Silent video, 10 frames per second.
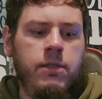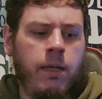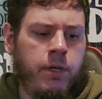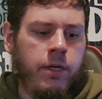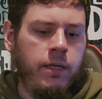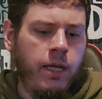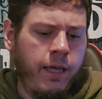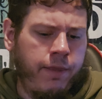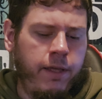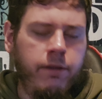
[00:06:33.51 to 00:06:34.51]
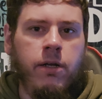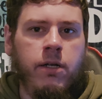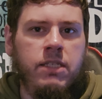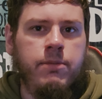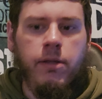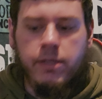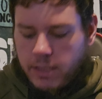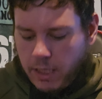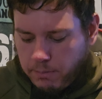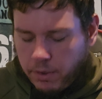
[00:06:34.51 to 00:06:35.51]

I think they're gonna smell the same,